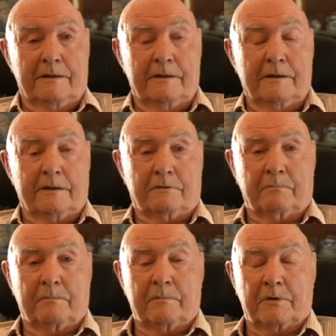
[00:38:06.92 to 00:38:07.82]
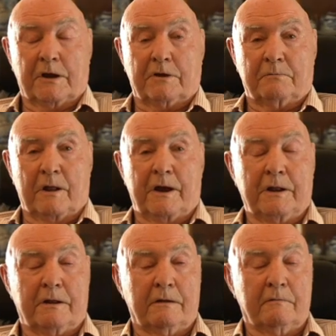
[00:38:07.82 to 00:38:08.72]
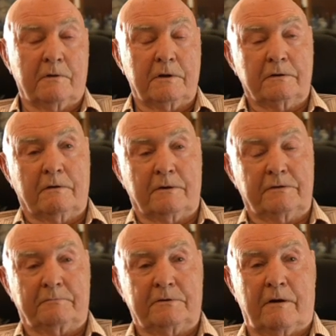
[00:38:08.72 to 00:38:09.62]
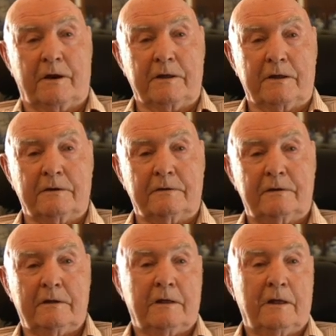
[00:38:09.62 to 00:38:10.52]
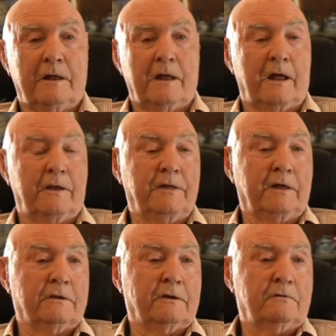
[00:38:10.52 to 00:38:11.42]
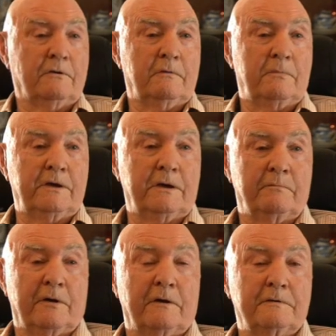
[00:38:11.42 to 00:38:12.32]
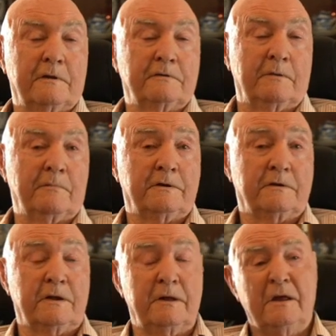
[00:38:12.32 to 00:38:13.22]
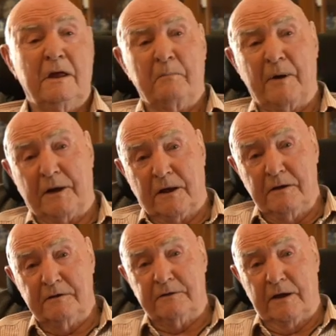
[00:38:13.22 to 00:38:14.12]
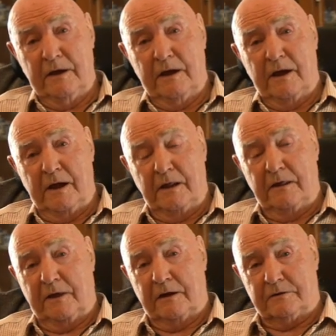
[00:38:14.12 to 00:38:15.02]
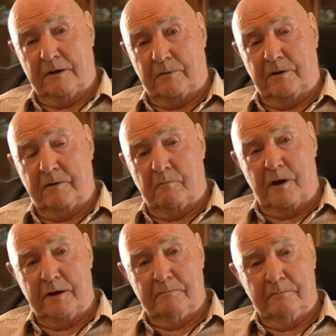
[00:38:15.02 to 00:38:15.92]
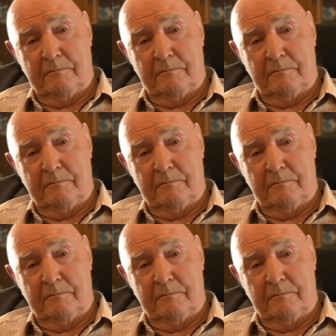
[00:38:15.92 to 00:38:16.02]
and explain it in words, concepts, ideas, and think this couldn't be it because of the simplicity. But is there anything simpler than one?